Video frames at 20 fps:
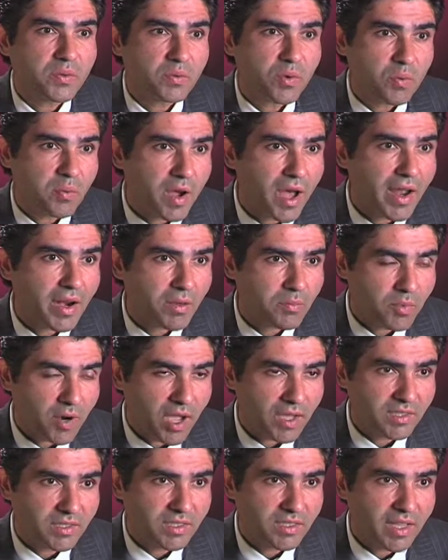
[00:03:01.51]
robotic
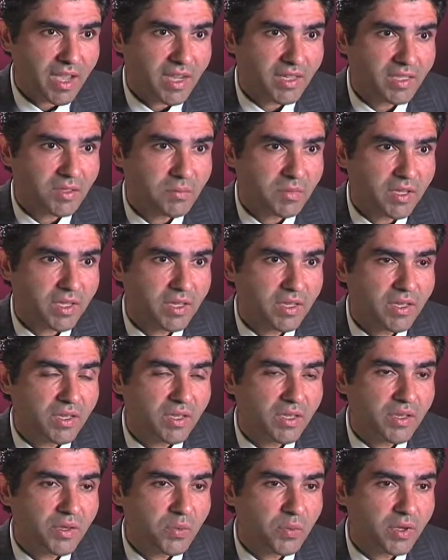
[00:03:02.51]
prostatectomy,
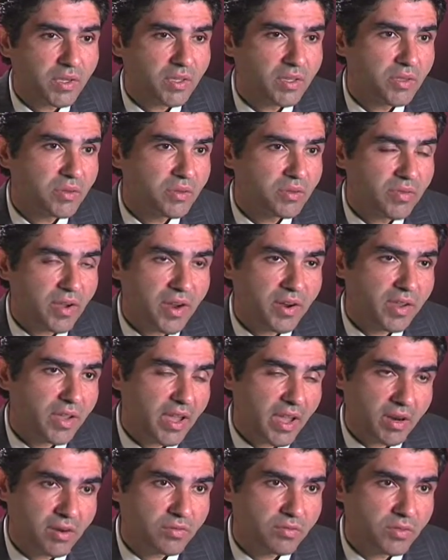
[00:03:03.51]
we can do a very
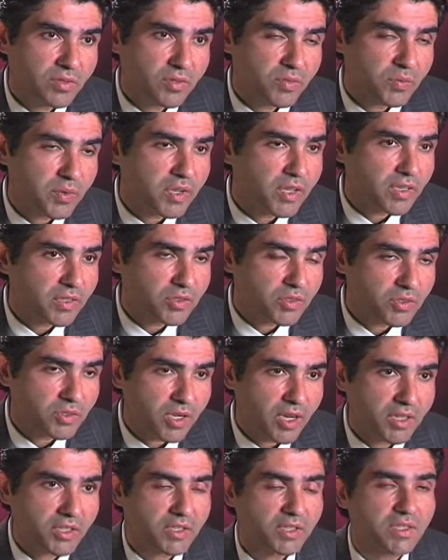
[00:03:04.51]
careful
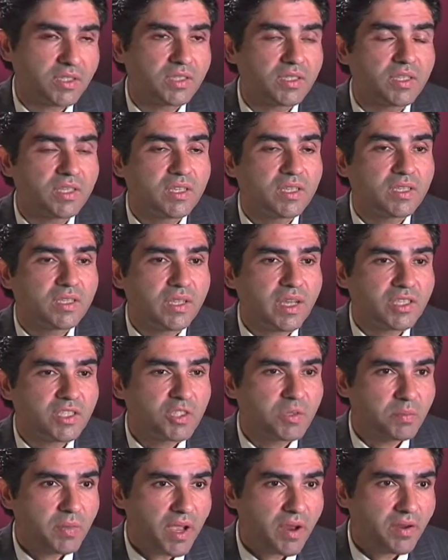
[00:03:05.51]
reconstruction and
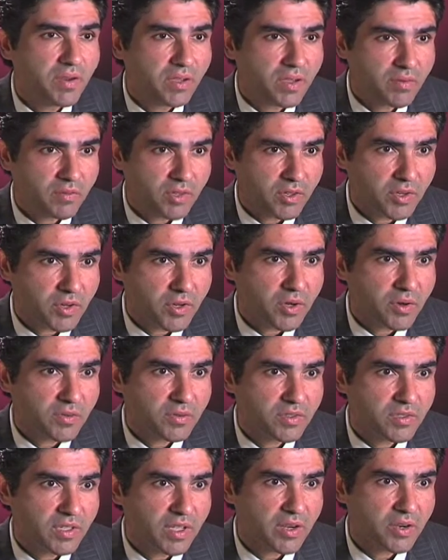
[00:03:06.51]
sparing of the
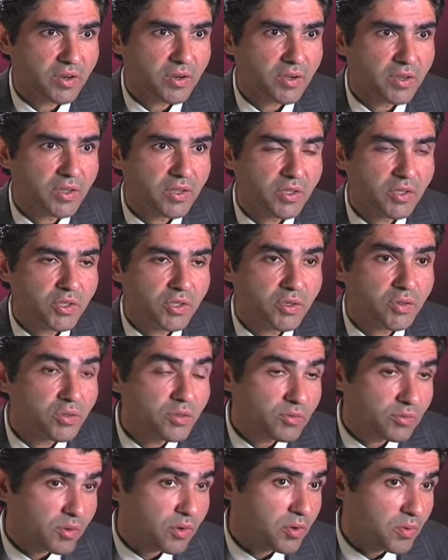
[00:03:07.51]
nerves that are
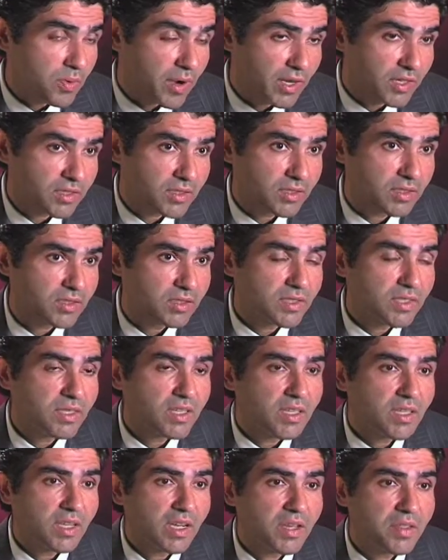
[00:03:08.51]
used for erections.
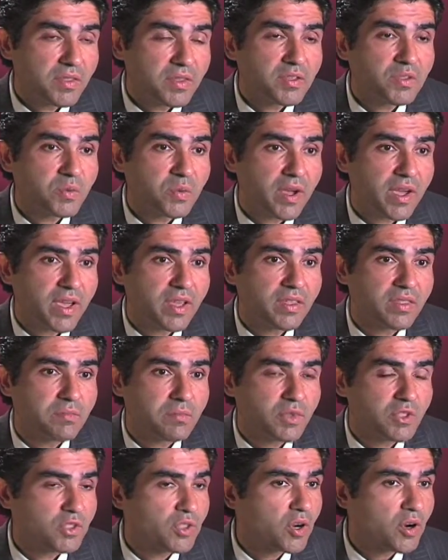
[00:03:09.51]
And this way, the
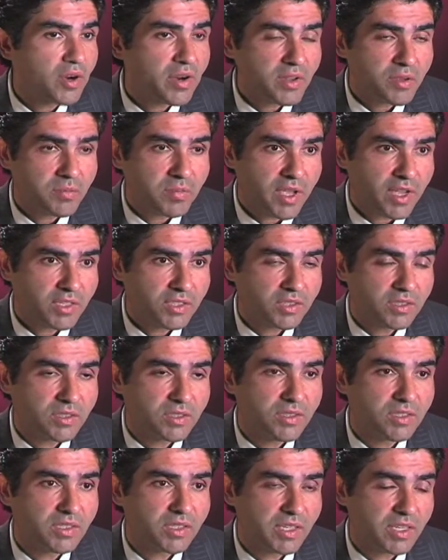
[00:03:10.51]
majority of
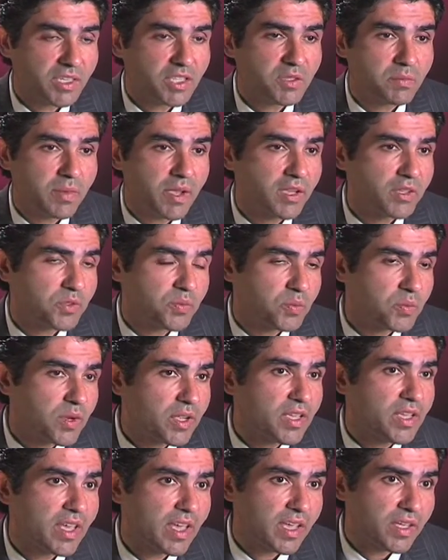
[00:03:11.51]
patients can expect to
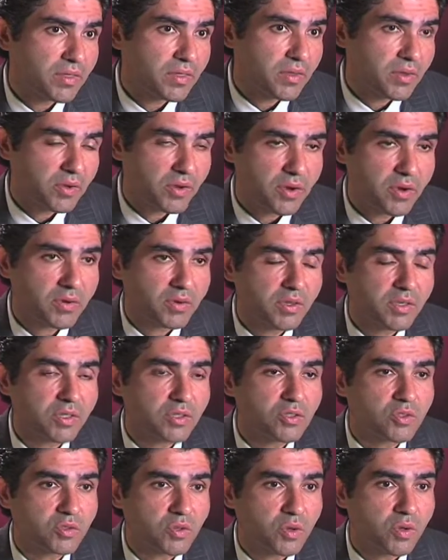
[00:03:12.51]
regain their urinary
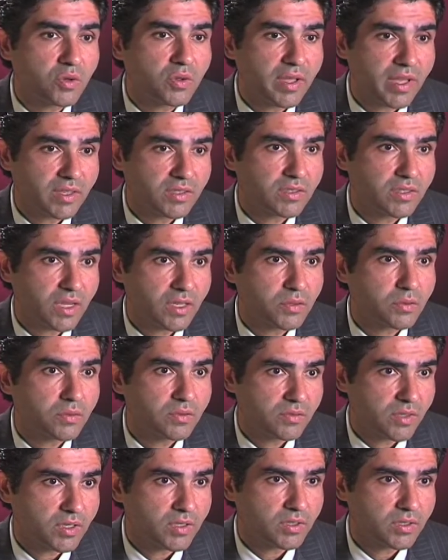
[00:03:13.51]
control and sexual
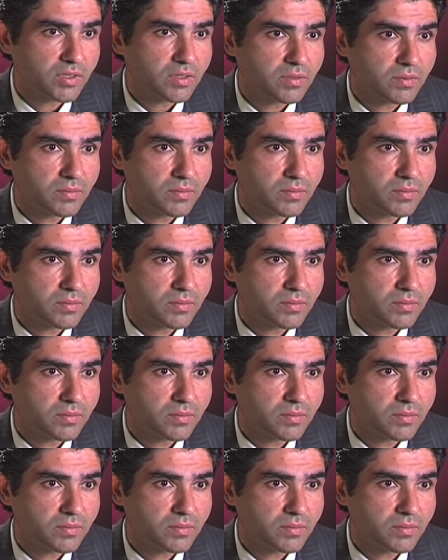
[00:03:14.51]
function.